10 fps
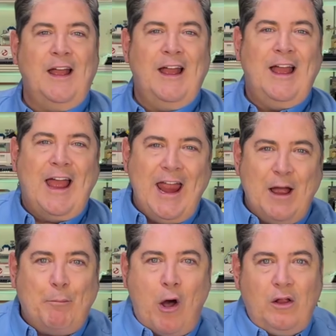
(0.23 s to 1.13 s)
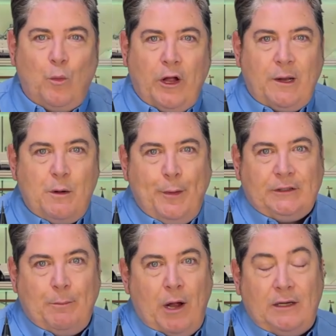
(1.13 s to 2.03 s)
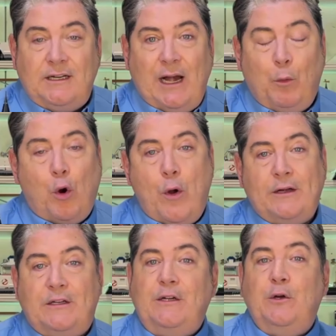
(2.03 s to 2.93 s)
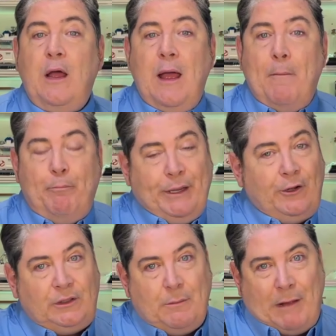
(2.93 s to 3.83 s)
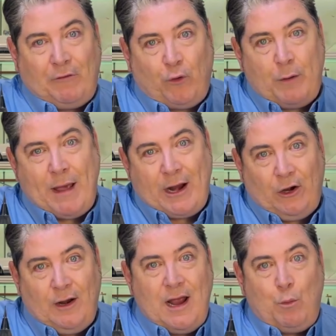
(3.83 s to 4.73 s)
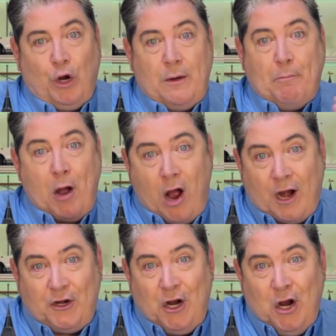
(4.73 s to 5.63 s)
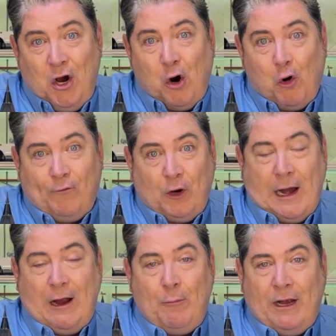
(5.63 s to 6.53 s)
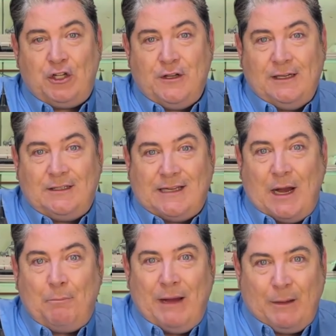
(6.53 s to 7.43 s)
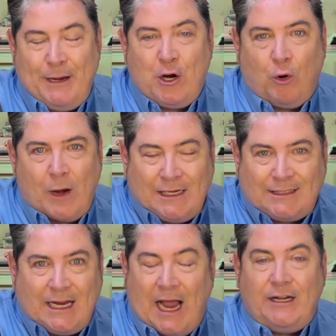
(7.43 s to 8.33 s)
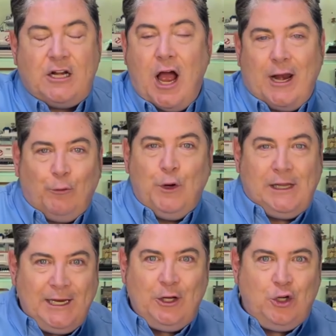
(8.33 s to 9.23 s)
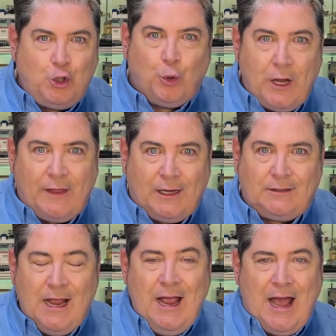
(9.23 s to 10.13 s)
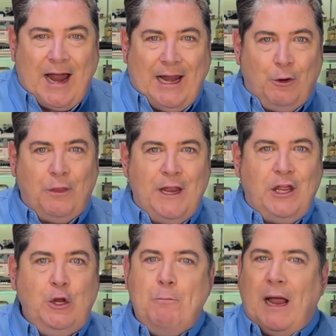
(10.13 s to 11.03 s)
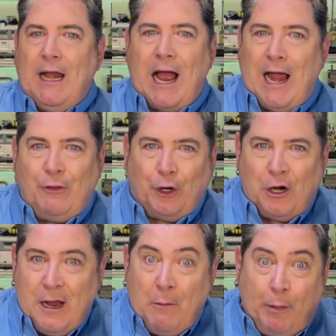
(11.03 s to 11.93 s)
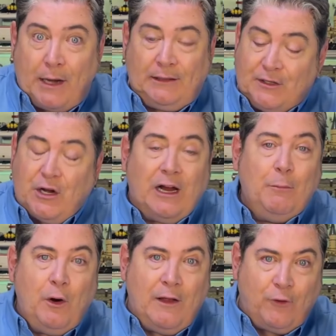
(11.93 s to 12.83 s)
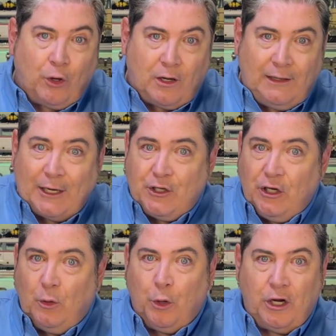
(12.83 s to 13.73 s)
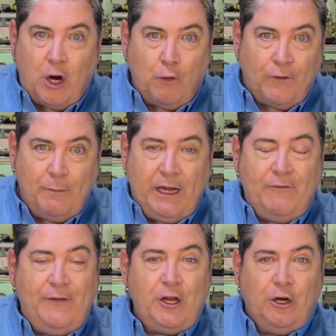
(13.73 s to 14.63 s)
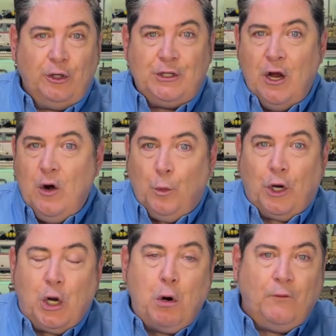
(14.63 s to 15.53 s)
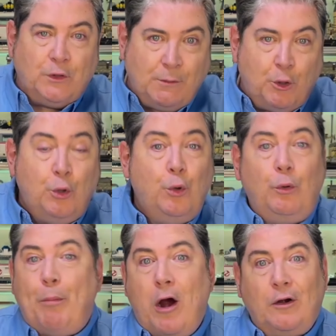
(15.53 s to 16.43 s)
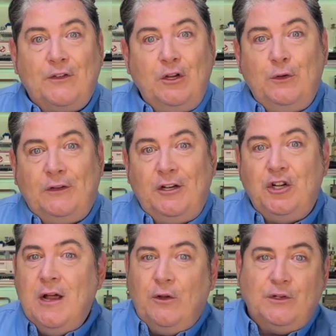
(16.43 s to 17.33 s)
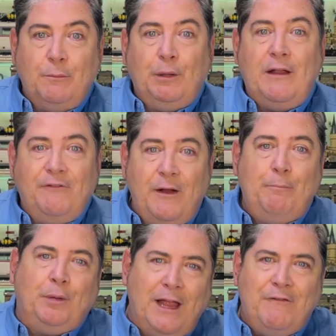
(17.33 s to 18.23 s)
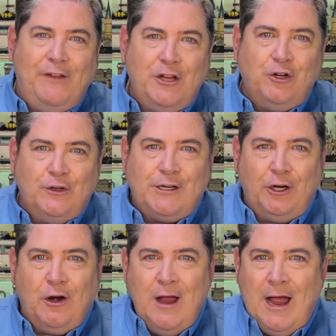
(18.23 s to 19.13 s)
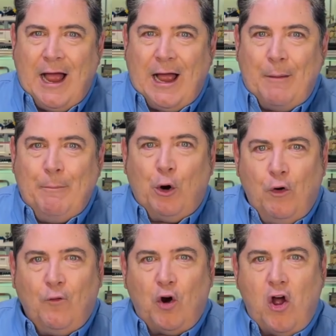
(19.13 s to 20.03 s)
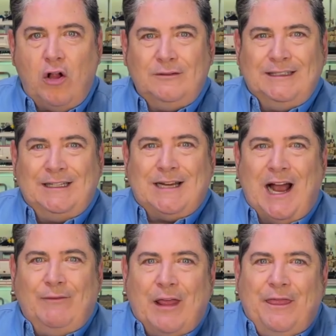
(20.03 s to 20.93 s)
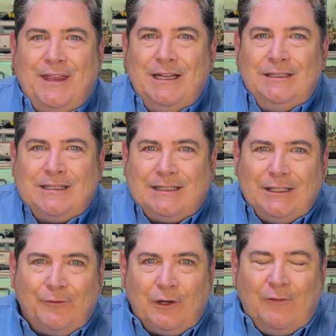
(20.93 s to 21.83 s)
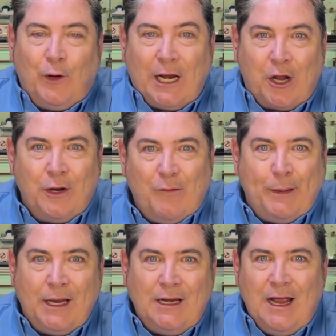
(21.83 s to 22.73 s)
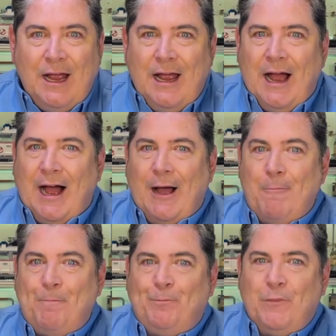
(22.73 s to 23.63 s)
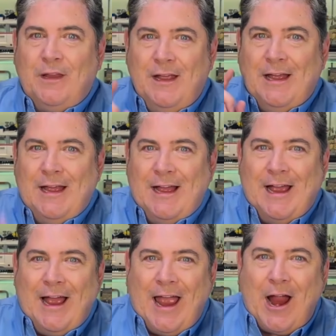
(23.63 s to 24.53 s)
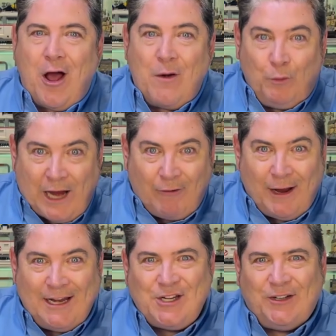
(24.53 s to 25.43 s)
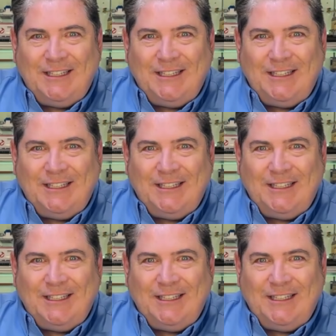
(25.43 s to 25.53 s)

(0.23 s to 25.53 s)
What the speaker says: Hey, I'm Paul, and welcome to Build and Bond. Today we're going to build Malfoy Manor, and we're going to bond over how much this set made me crazy. I did not really enjoy this, and I don't think you might either. But let's talk about if you're a collector. We're going to go over the minifigures. We're going to go over some cool parts usage. There's some fun play features here, but overall, it's kind of a thin sliver of what it could have been. Hang on, we'll get right into it.